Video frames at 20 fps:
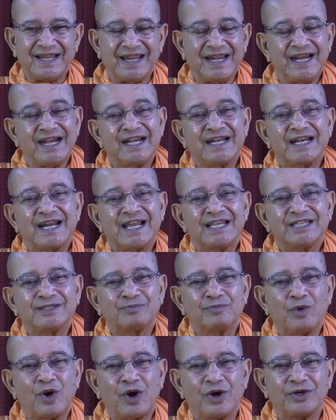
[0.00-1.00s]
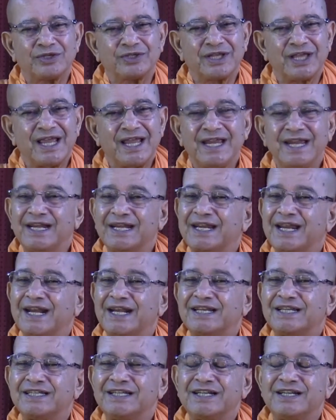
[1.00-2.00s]
It responds. It
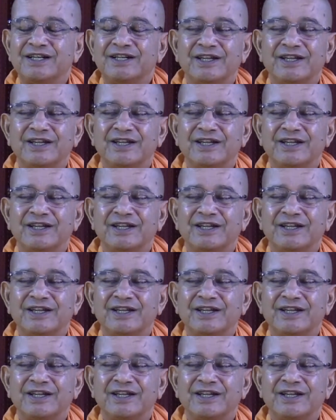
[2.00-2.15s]
gets